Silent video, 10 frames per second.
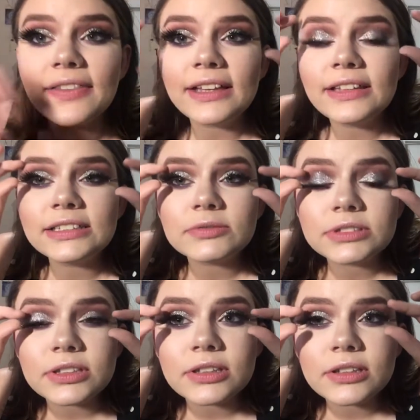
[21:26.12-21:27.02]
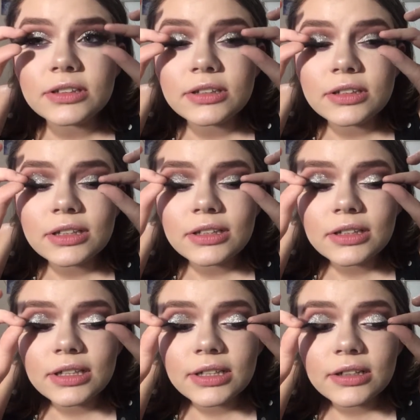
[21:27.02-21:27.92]
I think these ones are a
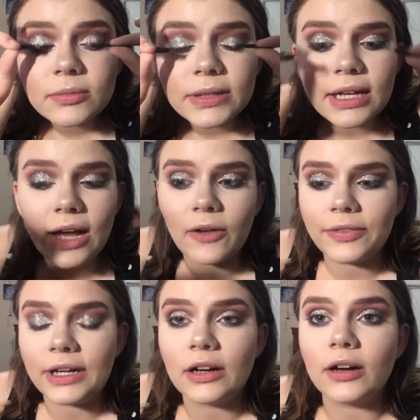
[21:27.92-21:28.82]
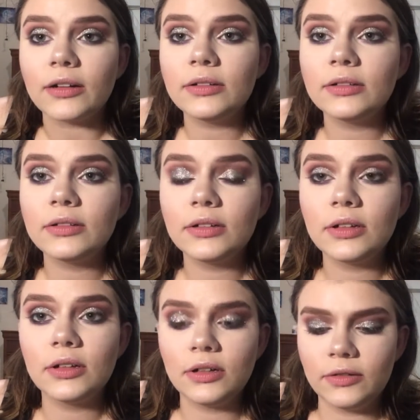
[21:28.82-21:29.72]
little bit out there
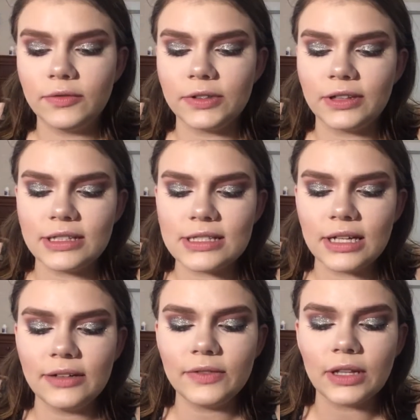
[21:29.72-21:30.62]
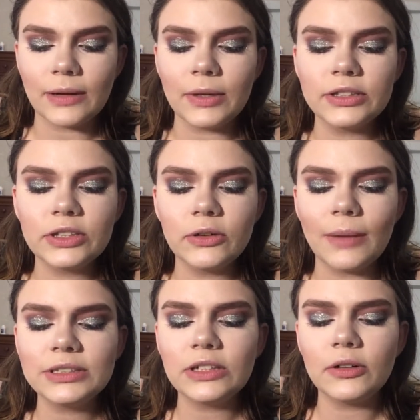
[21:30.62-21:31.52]
for this kind of look. I'm just gonna
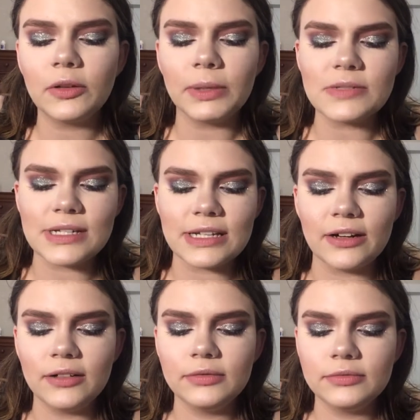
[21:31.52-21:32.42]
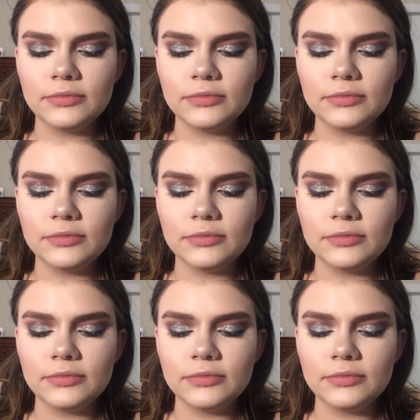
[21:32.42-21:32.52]
win as much mascara.